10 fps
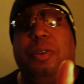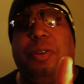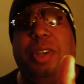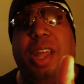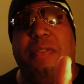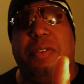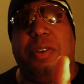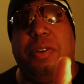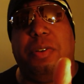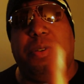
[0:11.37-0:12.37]
Good
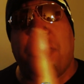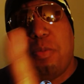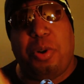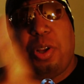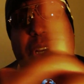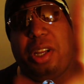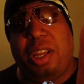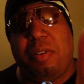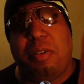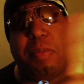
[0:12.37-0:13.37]
afternoon, good morning, good
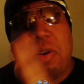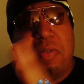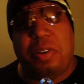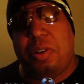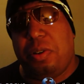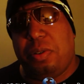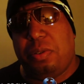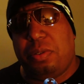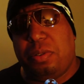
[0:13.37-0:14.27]
evening, bienvenue.